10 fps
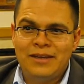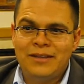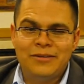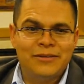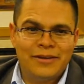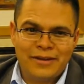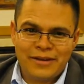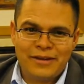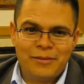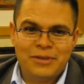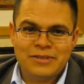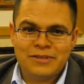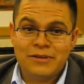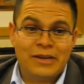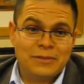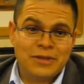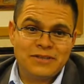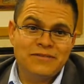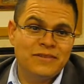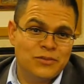other elements or aspects
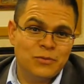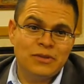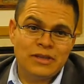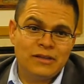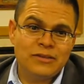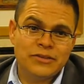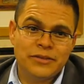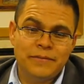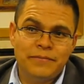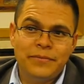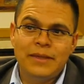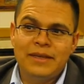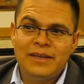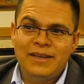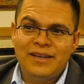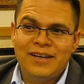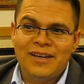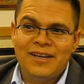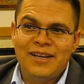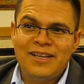of visual culture.
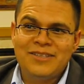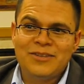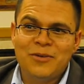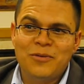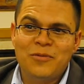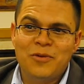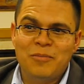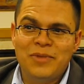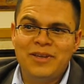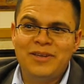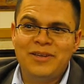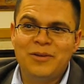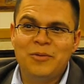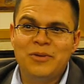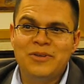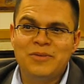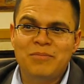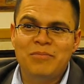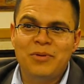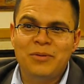And so for me, it was
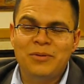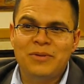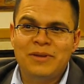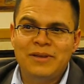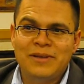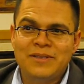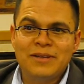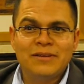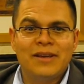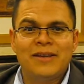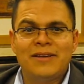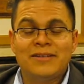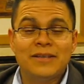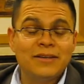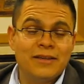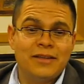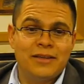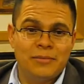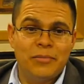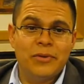both signaling
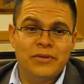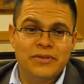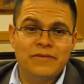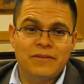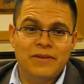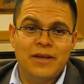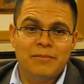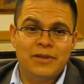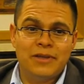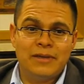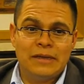the importance of the family,